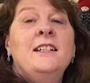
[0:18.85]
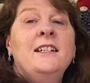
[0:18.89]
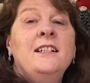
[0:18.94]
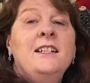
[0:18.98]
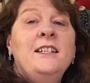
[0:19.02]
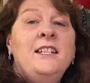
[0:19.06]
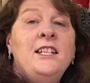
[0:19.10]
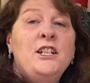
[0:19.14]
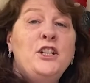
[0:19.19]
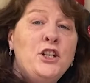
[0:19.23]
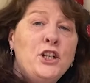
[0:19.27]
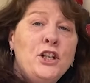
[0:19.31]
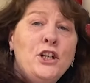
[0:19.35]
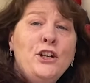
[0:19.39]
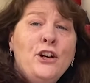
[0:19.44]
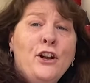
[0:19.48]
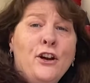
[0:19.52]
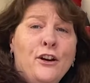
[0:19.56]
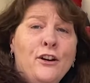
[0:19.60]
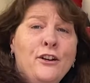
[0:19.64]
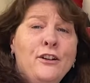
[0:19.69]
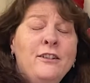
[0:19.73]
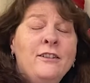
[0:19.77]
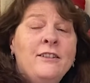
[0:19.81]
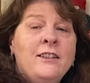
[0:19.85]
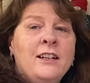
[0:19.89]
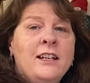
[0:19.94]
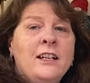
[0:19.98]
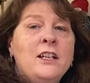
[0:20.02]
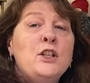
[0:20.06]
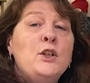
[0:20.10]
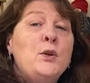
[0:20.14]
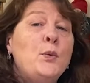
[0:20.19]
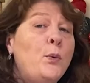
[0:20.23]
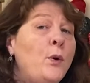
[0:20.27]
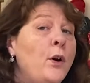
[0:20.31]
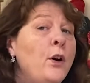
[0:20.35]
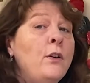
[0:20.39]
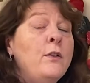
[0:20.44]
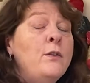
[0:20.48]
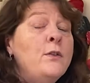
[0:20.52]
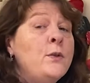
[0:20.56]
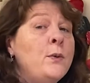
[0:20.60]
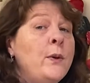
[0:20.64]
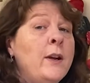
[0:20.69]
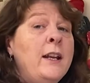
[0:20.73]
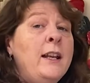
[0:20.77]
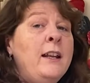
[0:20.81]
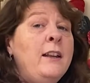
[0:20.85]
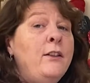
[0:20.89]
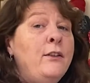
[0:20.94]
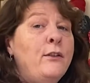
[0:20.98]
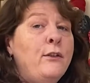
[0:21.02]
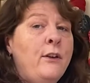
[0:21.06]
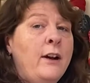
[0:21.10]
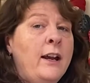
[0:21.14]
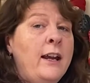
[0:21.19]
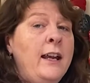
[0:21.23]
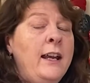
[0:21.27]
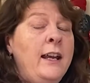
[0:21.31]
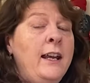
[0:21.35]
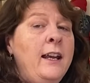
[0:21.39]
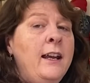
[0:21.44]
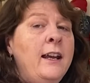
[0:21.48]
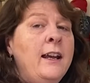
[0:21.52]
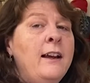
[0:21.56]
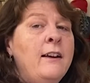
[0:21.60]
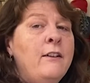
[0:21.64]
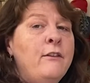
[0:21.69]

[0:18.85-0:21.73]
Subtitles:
Did you know that in 1223